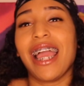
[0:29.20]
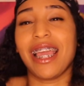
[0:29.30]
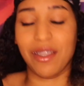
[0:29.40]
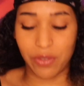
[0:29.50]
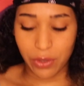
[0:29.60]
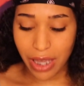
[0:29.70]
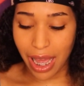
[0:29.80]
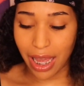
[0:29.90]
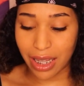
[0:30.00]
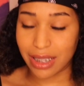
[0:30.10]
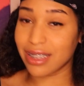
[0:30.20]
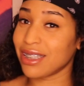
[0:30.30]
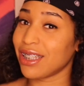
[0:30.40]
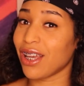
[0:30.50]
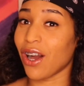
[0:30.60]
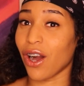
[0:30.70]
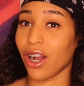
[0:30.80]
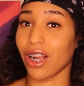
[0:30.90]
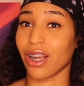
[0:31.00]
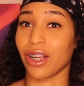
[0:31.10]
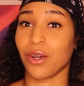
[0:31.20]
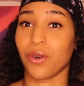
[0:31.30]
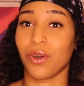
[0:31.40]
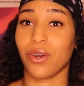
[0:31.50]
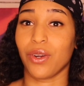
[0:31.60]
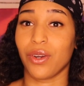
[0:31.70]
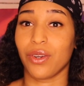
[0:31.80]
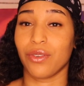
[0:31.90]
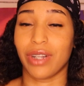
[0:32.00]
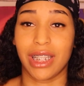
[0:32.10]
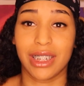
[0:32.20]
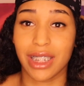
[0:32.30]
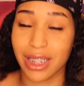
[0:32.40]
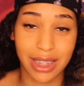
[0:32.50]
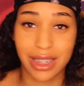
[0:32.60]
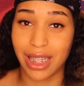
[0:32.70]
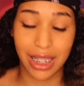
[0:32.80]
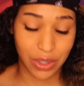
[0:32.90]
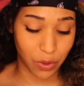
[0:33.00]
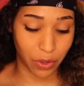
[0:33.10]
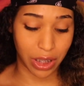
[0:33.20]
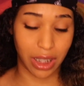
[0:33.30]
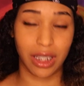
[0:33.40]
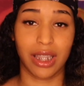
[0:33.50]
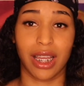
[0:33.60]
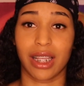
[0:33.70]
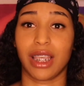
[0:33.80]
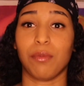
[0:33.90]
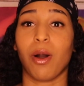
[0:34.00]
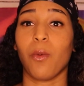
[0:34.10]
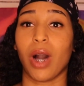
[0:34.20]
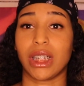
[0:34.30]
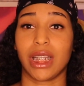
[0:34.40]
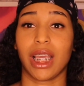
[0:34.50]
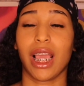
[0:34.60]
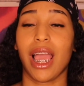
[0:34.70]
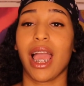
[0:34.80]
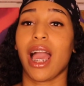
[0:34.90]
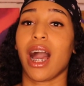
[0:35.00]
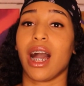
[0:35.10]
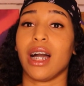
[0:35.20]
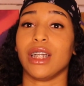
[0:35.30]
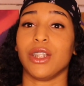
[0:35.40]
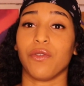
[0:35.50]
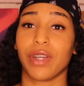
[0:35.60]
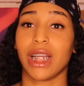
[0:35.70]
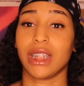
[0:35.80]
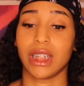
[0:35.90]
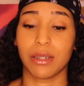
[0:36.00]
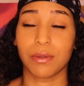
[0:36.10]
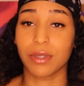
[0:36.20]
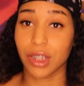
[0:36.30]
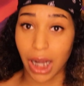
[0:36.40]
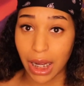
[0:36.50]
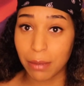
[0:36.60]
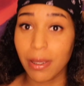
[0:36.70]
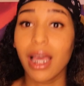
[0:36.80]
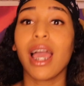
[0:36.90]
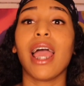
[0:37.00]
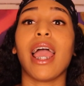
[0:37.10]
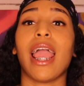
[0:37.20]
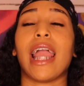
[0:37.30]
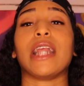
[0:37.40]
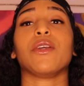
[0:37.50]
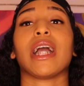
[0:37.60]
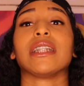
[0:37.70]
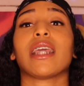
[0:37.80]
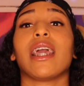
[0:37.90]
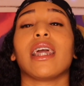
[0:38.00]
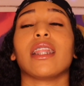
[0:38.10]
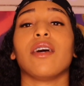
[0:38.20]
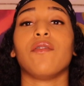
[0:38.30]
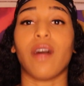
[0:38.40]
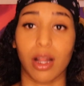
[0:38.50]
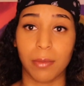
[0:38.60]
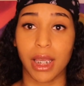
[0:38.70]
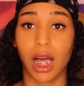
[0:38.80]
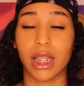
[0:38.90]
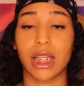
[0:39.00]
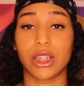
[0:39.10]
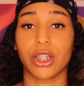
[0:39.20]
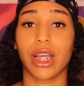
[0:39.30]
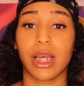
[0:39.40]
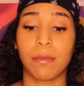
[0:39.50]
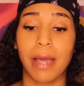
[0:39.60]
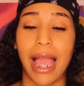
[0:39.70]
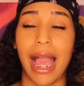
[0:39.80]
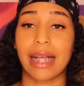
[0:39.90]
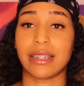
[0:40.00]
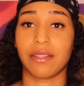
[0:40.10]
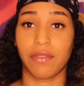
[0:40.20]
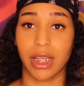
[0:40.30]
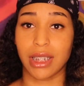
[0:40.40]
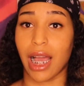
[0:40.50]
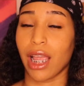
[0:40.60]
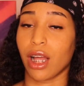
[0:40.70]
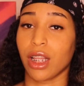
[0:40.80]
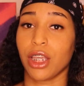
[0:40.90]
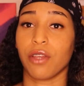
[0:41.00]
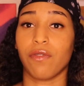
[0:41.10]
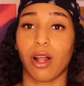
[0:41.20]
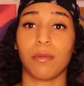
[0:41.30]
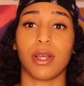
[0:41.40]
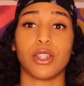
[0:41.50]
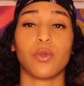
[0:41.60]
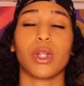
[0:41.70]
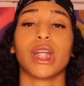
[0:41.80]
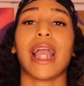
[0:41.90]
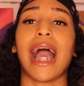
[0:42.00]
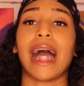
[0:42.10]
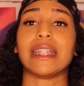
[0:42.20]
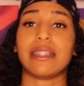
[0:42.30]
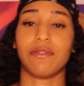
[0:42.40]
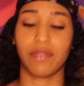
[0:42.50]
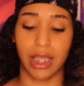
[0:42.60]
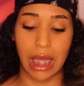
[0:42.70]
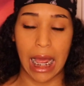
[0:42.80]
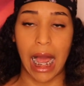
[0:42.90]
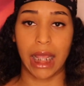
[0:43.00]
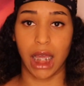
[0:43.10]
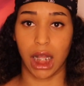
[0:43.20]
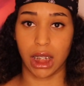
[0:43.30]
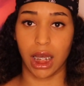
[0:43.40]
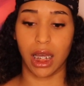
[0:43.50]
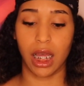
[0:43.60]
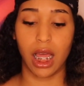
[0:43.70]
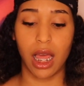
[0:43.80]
if you guys are ready to listen to that story, then keep on watching. Don't forget to subscribe, and you guys can follow me on Instagram at Sophia.Ayana. You can follow me on Twitter at Sophia.Ayana.